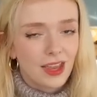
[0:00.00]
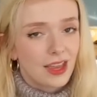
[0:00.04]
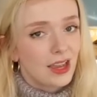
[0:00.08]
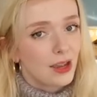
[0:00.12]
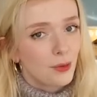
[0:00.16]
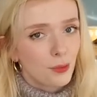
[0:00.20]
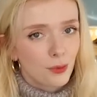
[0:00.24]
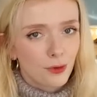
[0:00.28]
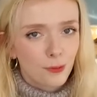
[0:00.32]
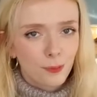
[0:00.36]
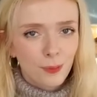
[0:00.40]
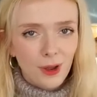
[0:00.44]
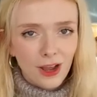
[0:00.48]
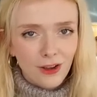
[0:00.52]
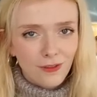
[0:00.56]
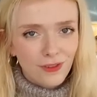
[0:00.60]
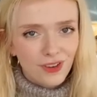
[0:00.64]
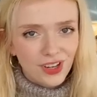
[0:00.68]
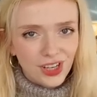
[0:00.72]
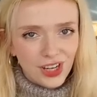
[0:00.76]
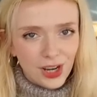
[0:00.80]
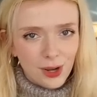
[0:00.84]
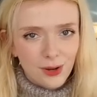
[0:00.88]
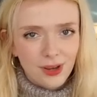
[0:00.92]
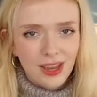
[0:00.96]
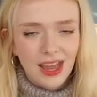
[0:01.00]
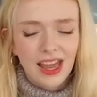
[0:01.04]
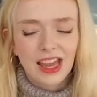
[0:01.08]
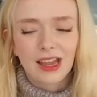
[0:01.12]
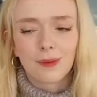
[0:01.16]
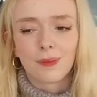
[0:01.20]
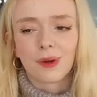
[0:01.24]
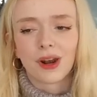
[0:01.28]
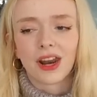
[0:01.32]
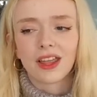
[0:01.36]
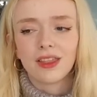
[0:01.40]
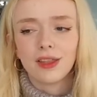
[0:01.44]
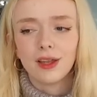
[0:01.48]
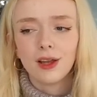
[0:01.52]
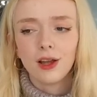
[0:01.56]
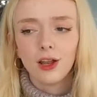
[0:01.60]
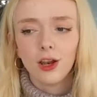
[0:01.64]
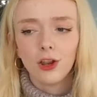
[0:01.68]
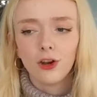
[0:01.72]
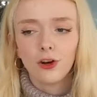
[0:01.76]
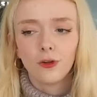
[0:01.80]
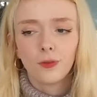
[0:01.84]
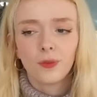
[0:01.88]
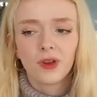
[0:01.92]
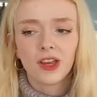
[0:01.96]
It was perfectly okay, but I think a
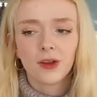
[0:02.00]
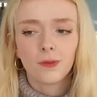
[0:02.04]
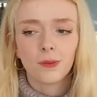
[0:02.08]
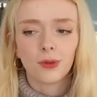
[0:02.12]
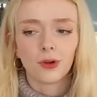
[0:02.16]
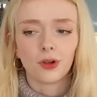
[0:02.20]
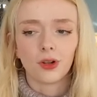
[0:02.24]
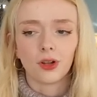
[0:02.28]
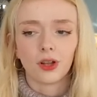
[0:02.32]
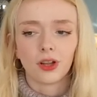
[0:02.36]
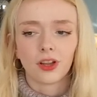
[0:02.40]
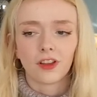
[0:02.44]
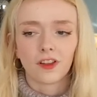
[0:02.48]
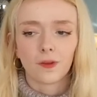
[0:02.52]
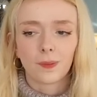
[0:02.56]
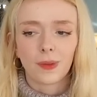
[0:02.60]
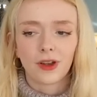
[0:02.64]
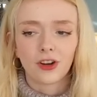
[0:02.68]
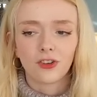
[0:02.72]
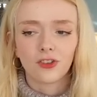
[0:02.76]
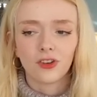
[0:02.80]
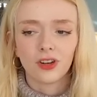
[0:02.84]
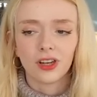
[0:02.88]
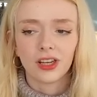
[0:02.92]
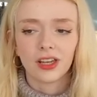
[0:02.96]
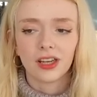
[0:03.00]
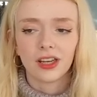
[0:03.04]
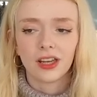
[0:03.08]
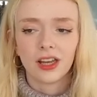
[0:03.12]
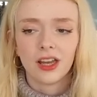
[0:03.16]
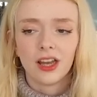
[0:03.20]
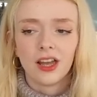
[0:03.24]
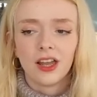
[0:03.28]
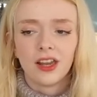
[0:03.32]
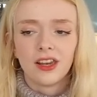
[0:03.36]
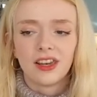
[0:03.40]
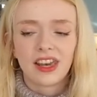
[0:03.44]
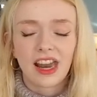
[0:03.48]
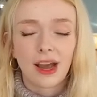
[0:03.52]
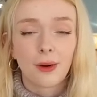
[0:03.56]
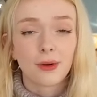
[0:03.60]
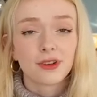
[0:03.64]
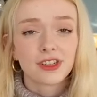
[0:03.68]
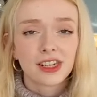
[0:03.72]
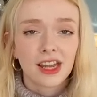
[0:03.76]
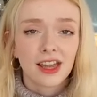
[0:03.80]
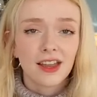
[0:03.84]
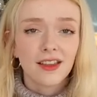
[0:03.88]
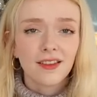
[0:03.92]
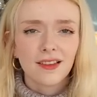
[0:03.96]
lot of people, especially
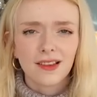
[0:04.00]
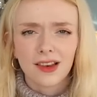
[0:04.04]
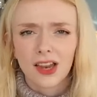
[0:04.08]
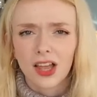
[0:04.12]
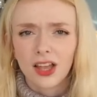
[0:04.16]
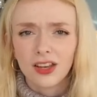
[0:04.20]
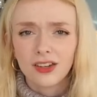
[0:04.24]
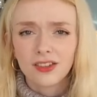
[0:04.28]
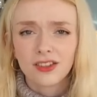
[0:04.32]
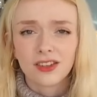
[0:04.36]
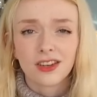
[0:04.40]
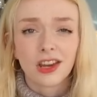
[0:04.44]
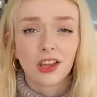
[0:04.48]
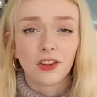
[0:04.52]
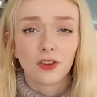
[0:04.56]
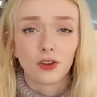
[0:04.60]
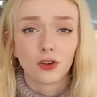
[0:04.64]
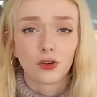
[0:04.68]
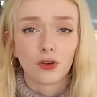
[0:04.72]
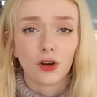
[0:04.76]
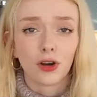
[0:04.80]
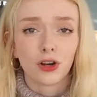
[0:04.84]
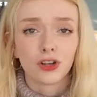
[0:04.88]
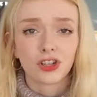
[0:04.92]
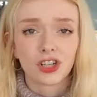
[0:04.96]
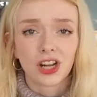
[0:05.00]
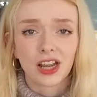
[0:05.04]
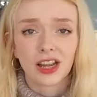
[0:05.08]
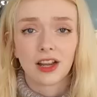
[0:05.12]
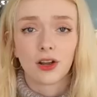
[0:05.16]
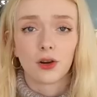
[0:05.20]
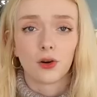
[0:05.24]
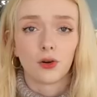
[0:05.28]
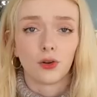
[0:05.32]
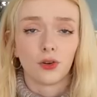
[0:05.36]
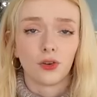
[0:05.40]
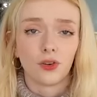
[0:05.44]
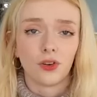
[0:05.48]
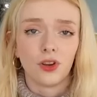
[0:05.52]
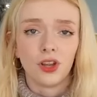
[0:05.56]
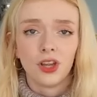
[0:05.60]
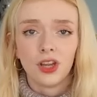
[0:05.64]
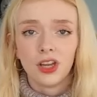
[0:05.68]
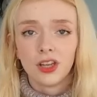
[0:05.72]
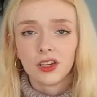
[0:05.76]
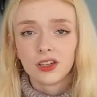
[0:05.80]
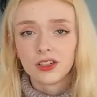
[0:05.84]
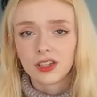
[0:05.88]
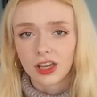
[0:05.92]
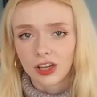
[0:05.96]
nowadays, learn to knit and crochet on
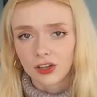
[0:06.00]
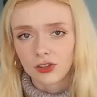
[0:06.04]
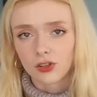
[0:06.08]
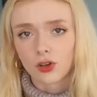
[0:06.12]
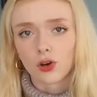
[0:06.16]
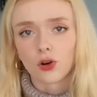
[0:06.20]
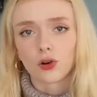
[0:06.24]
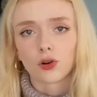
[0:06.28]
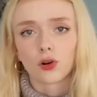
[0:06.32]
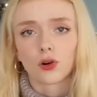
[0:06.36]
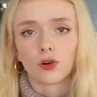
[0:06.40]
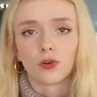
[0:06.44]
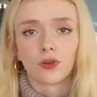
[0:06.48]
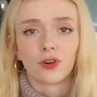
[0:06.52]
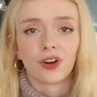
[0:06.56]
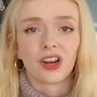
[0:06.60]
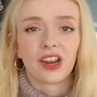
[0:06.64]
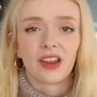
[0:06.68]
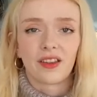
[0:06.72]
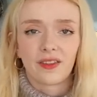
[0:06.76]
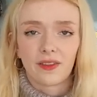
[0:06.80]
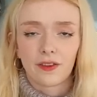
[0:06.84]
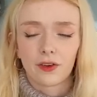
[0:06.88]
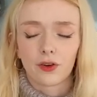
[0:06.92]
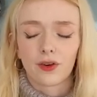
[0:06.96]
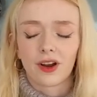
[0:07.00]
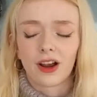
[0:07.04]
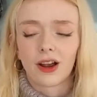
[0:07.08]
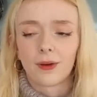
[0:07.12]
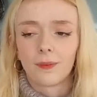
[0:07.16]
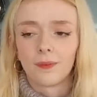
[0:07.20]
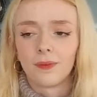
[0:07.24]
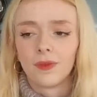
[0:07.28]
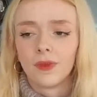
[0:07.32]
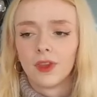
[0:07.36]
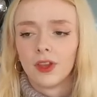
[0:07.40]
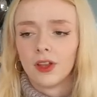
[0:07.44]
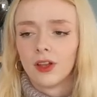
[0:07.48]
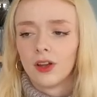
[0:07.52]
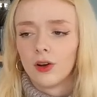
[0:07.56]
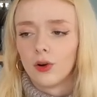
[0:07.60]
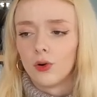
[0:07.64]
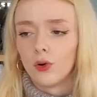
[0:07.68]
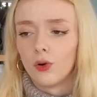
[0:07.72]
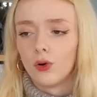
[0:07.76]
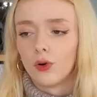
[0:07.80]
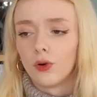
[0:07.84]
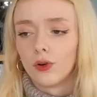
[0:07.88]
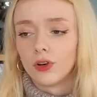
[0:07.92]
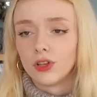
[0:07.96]
TikTok or on Instagram
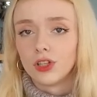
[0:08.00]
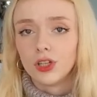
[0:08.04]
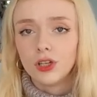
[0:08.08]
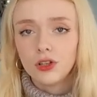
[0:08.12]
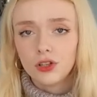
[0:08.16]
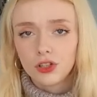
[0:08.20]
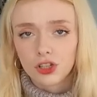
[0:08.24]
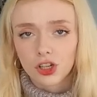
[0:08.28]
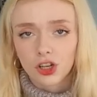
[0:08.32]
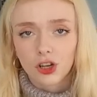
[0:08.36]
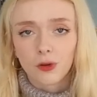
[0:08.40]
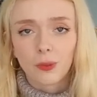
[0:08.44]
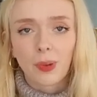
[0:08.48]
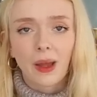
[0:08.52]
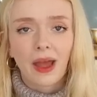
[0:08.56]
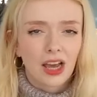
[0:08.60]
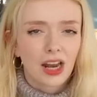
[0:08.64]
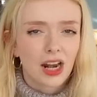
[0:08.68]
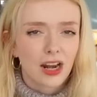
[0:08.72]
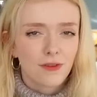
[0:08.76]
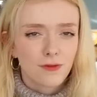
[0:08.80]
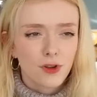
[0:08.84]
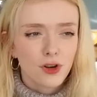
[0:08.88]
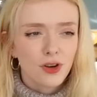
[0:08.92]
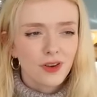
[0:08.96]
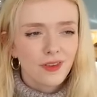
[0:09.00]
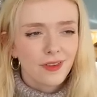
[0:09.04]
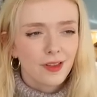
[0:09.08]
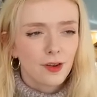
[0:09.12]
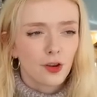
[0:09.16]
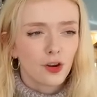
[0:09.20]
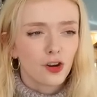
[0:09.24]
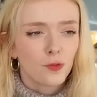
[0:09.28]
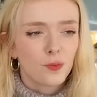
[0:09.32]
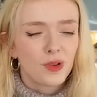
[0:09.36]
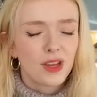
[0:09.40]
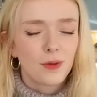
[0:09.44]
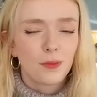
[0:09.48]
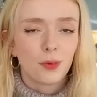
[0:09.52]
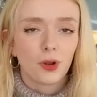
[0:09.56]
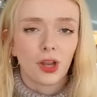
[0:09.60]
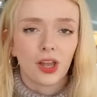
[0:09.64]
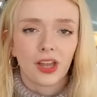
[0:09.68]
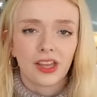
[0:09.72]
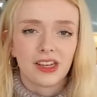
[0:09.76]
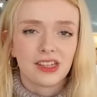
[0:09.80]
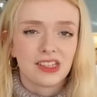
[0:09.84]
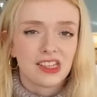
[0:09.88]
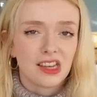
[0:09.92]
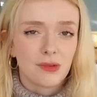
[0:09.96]
or on YouTube. And I've noticed a lot of people
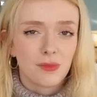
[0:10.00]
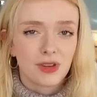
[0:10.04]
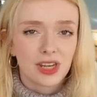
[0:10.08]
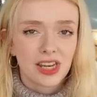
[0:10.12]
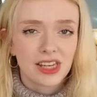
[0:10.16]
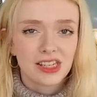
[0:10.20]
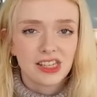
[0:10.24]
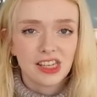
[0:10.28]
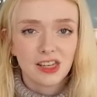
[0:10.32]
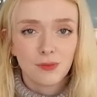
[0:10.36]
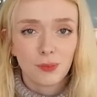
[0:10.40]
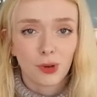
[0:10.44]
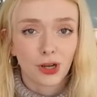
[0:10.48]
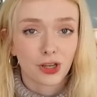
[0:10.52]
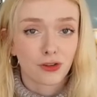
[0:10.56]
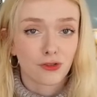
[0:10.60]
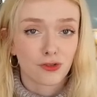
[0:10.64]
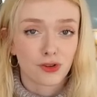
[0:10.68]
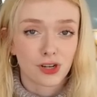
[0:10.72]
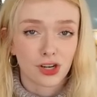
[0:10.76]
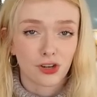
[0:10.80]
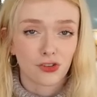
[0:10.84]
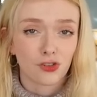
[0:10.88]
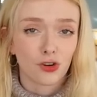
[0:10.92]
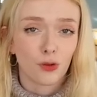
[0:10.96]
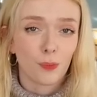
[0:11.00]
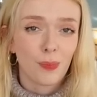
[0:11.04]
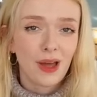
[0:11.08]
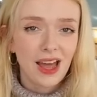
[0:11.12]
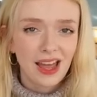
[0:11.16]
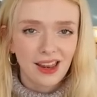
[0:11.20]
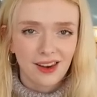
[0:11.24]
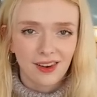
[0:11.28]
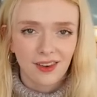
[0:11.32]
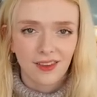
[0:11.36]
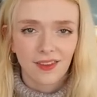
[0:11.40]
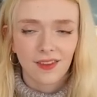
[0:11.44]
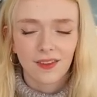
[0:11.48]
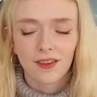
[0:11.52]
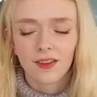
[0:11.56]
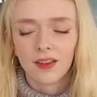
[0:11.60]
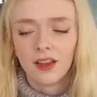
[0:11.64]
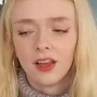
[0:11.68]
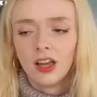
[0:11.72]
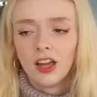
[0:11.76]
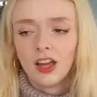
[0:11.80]
are intimidated by traditional patterns.